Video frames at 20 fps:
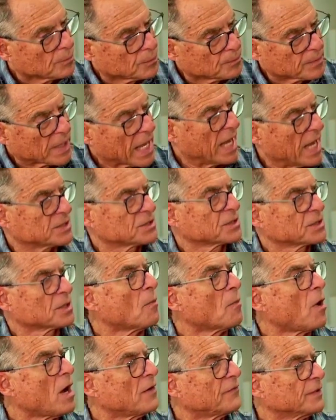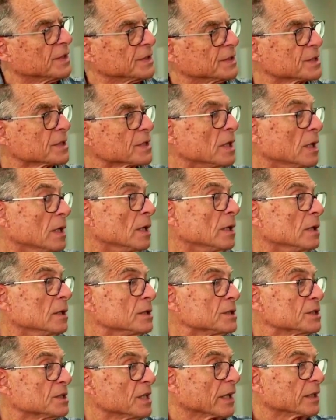cast them off as
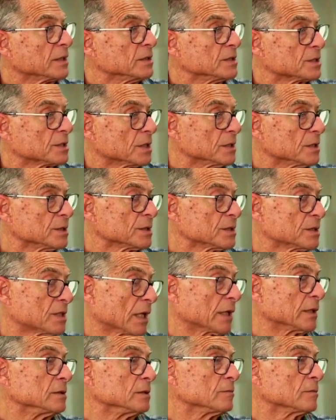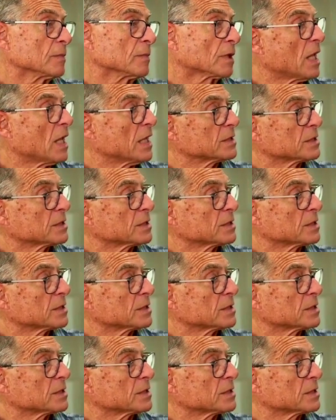second-class